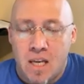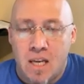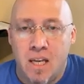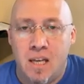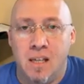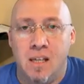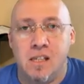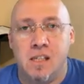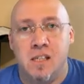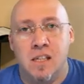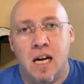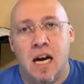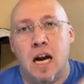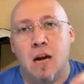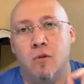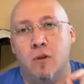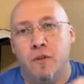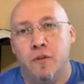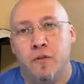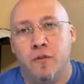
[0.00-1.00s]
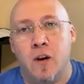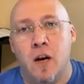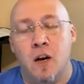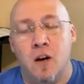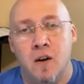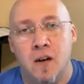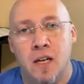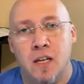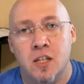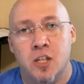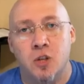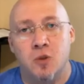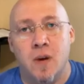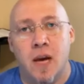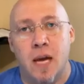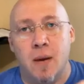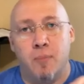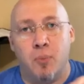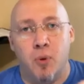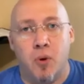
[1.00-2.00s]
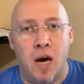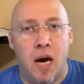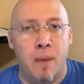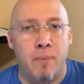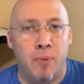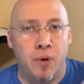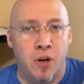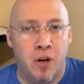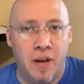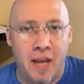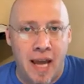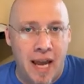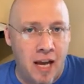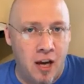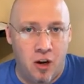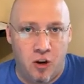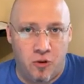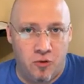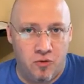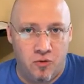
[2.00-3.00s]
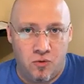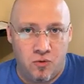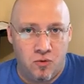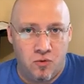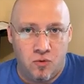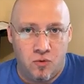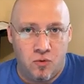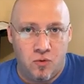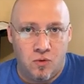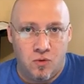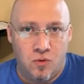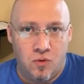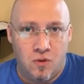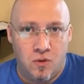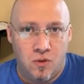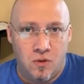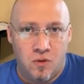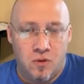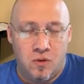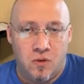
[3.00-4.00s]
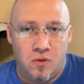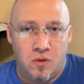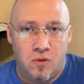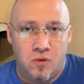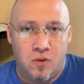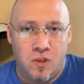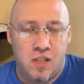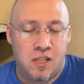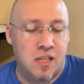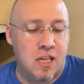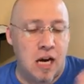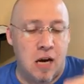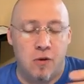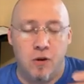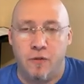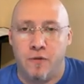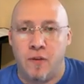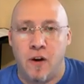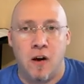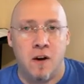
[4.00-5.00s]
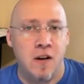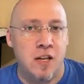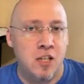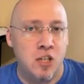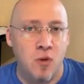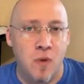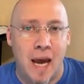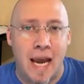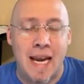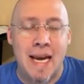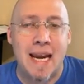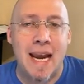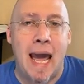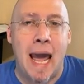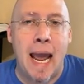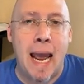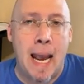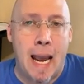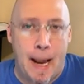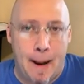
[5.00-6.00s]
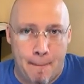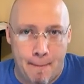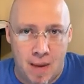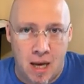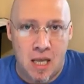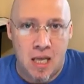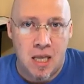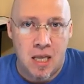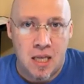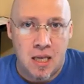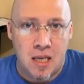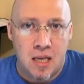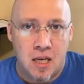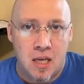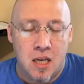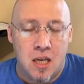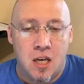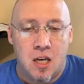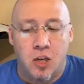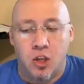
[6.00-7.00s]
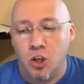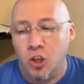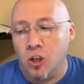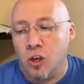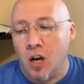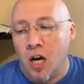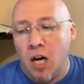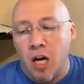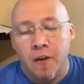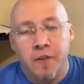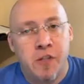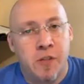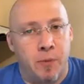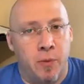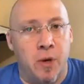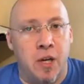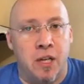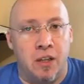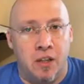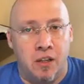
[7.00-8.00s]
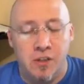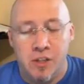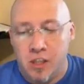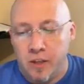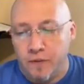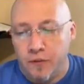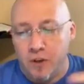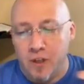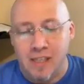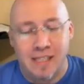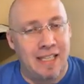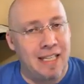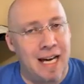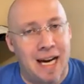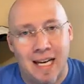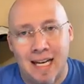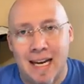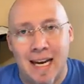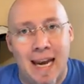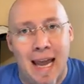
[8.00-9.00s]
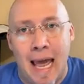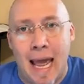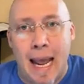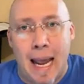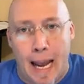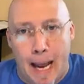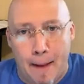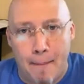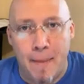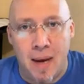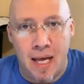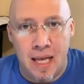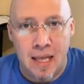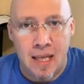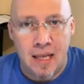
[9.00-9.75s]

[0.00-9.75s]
It is not referring to a proper noun. It's not referring to a name. Your offspring, Lucifer, is not a name.